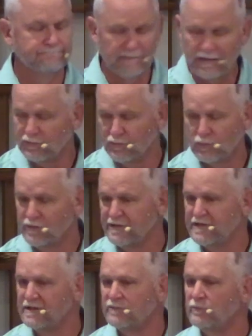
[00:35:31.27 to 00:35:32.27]
I don't know when
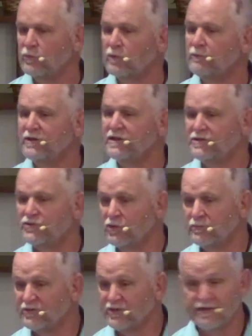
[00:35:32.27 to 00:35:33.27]
the end will be,
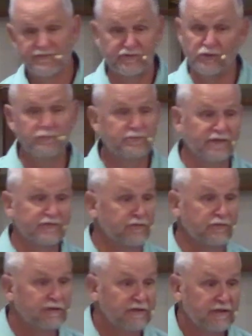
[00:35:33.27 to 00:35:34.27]
Job says. Job
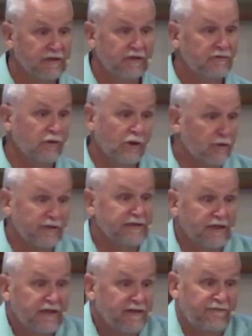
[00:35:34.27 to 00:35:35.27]
doesn't know.
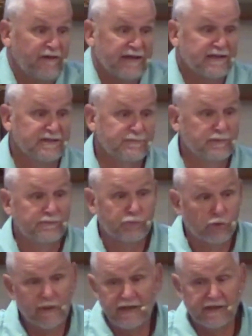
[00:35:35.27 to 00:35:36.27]
He, in fact, he's been
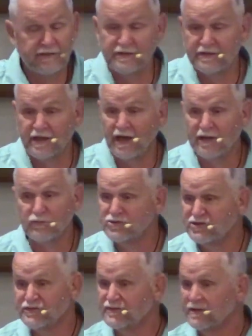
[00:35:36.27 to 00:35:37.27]
praying that God would
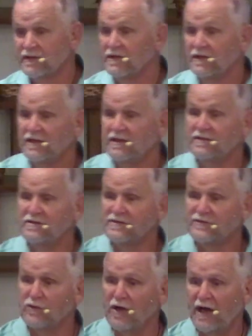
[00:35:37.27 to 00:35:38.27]
just end
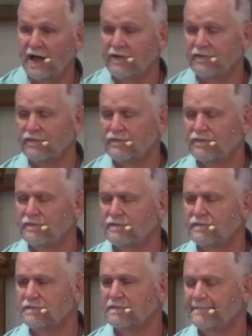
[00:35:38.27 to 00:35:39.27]
his
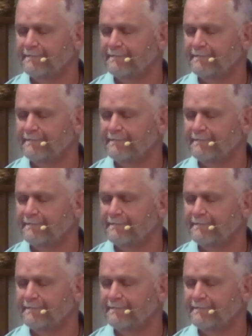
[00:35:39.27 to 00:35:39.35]
life.